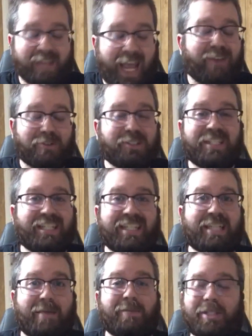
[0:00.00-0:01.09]
After seeing
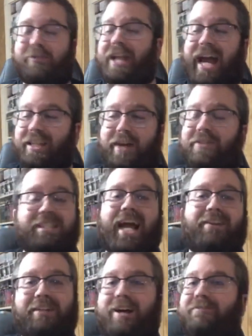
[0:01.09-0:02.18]
this episode, I love the
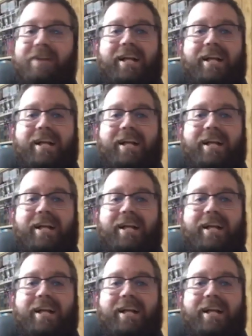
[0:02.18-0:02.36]
title now.